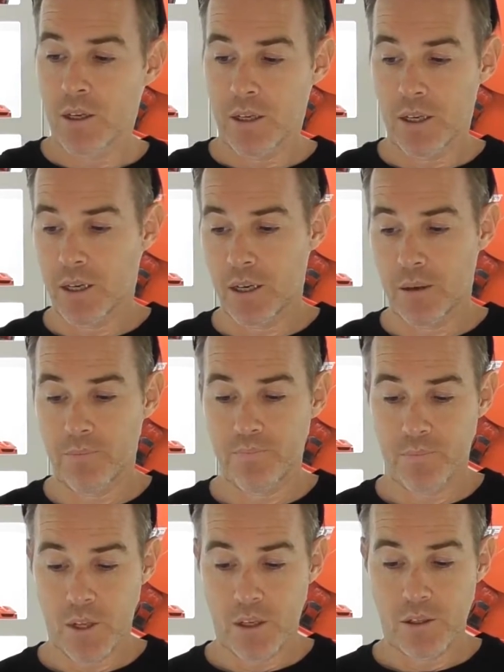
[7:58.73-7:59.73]

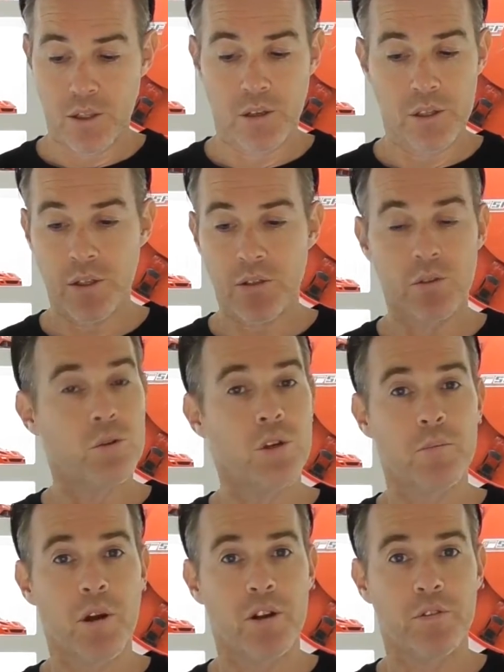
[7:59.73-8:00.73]
Um, so this is an
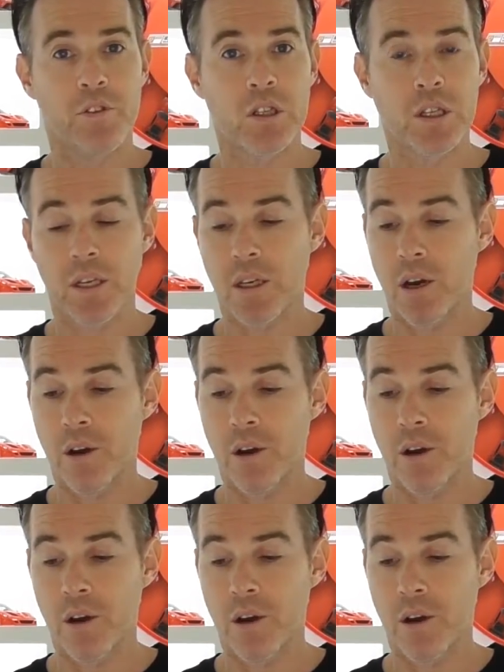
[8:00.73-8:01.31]
automotive clear